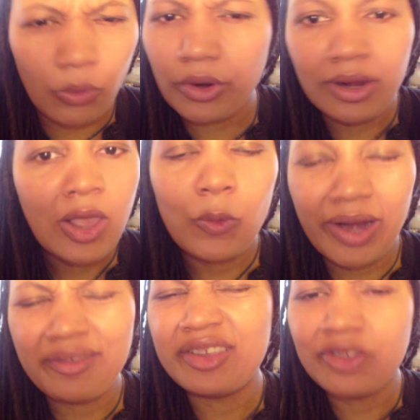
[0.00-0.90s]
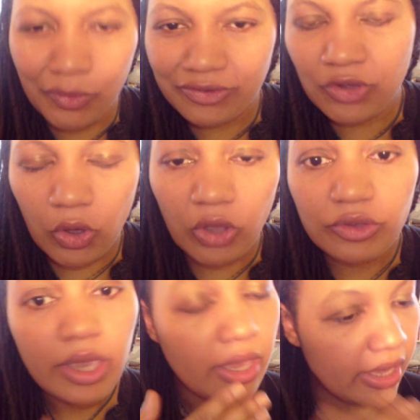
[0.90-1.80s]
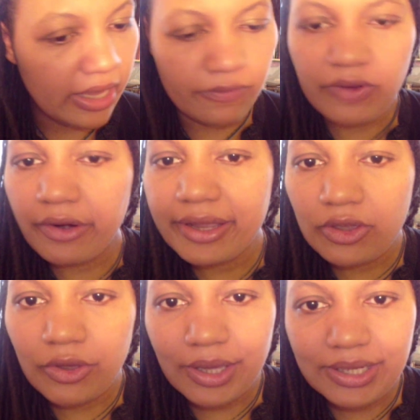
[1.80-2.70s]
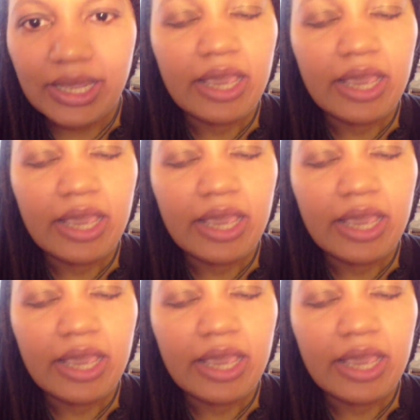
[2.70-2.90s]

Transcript: or whatever the zone is called. Again, very good.